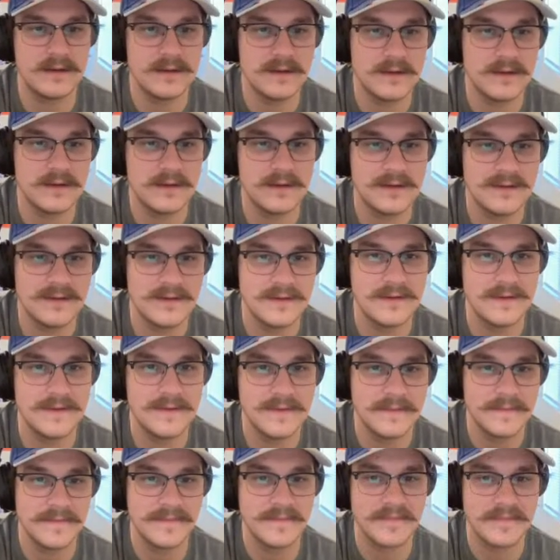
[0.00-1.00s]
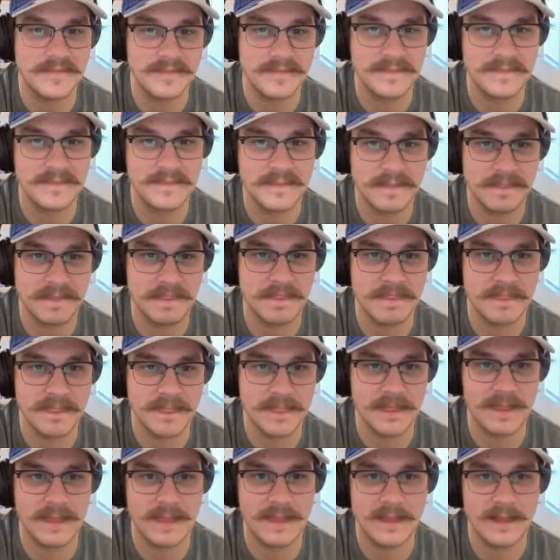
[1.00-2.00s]
singular F war just for that.
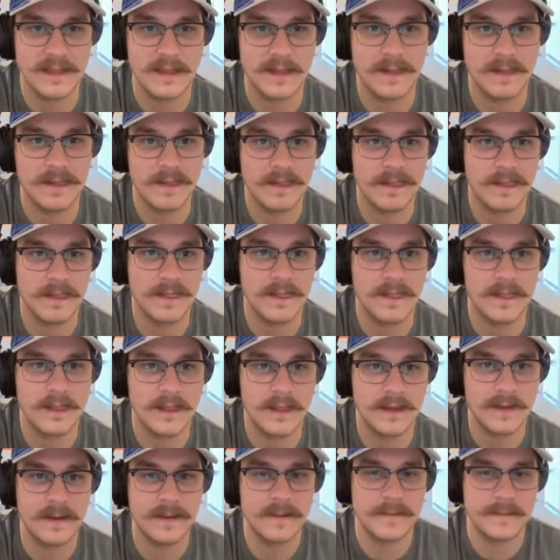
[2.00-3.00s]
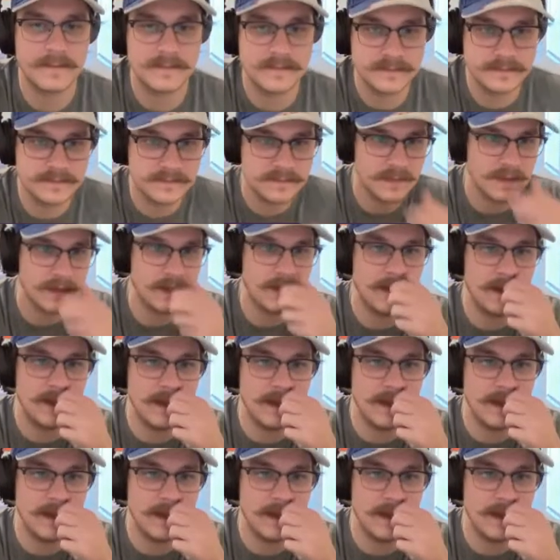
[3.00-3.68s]
He's the GOAT.